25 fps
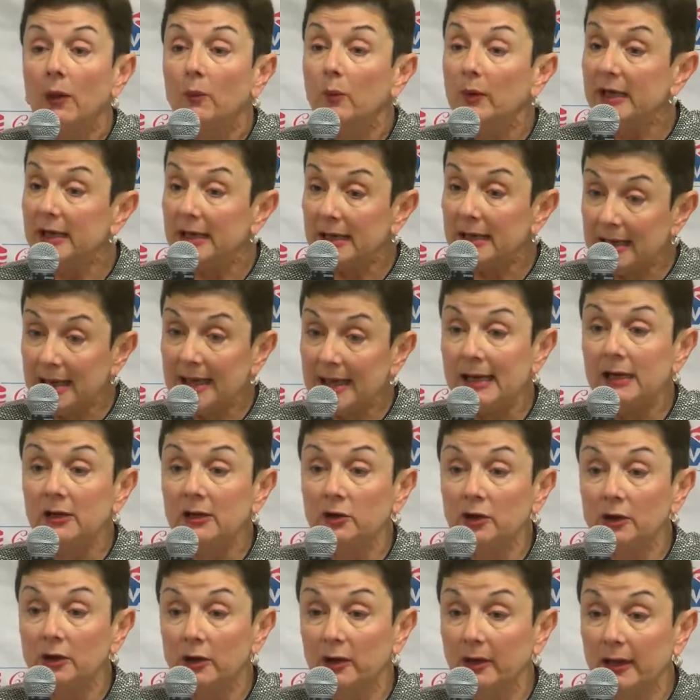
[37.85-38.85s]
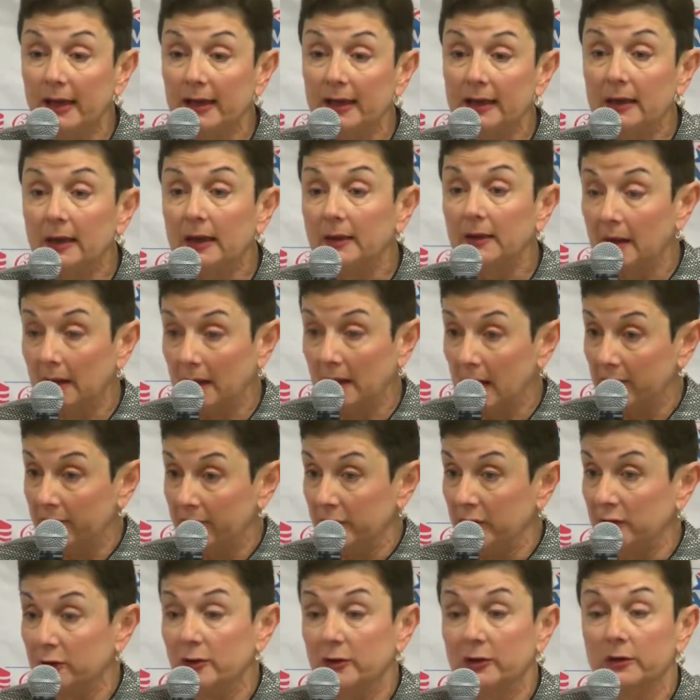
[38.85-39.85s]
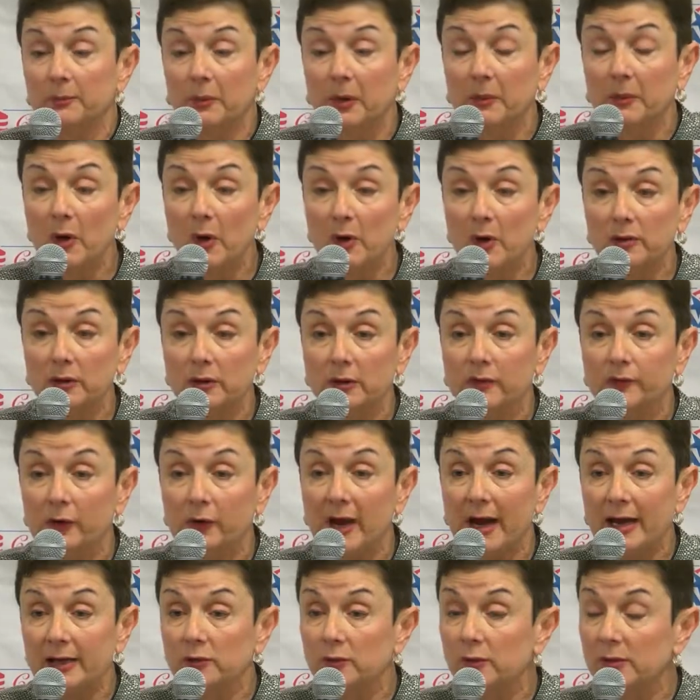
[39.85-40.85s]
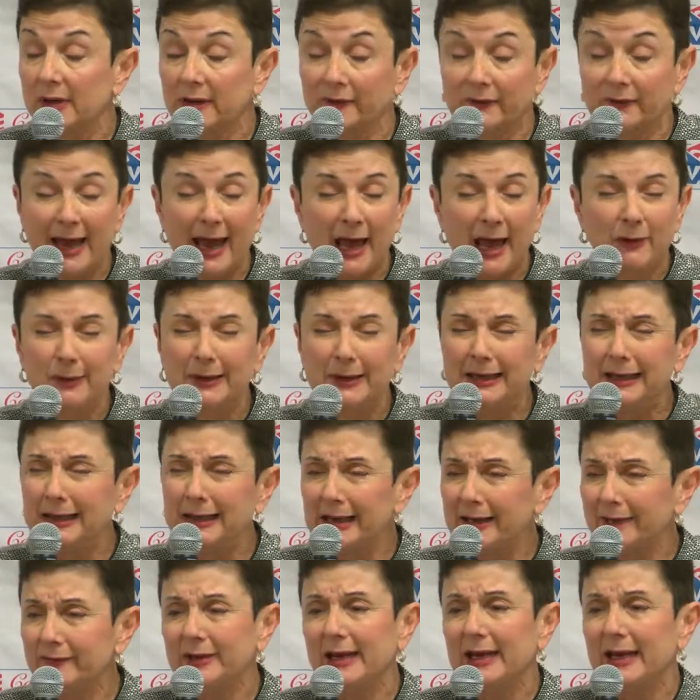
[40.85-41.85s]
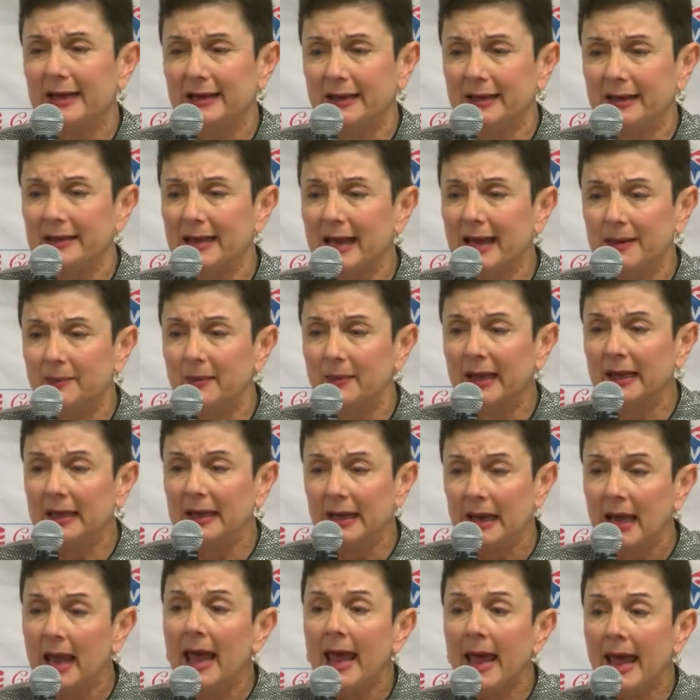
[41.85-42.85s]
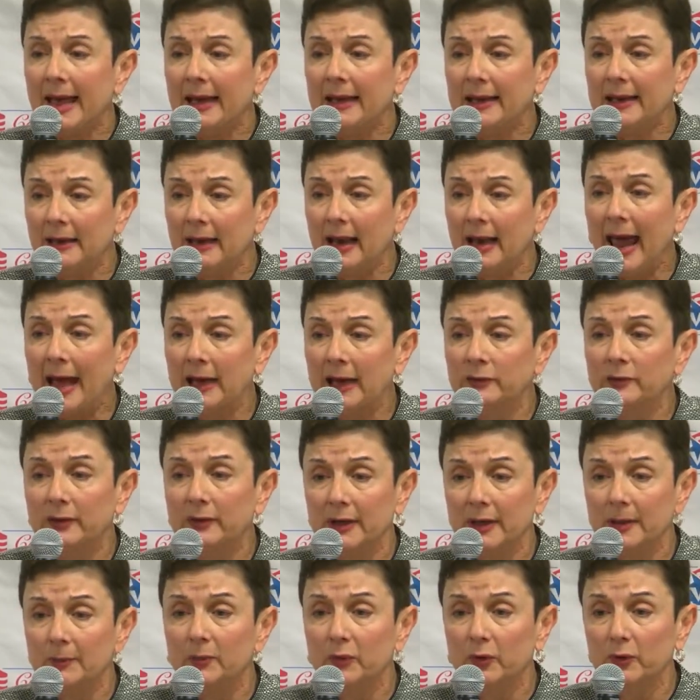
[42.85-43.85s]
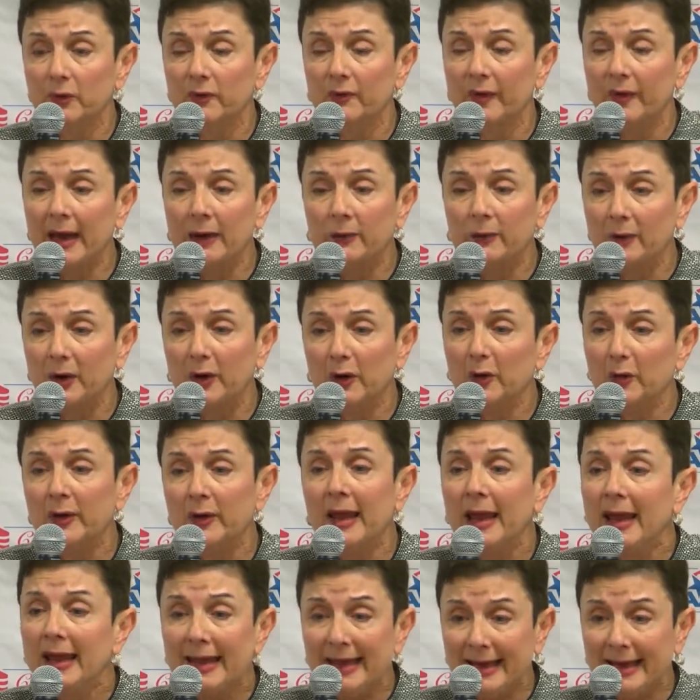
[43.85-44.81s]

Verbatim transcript: We need to look at the governor's proposal for I two seventy. I would love to get state money and in actually improve that road.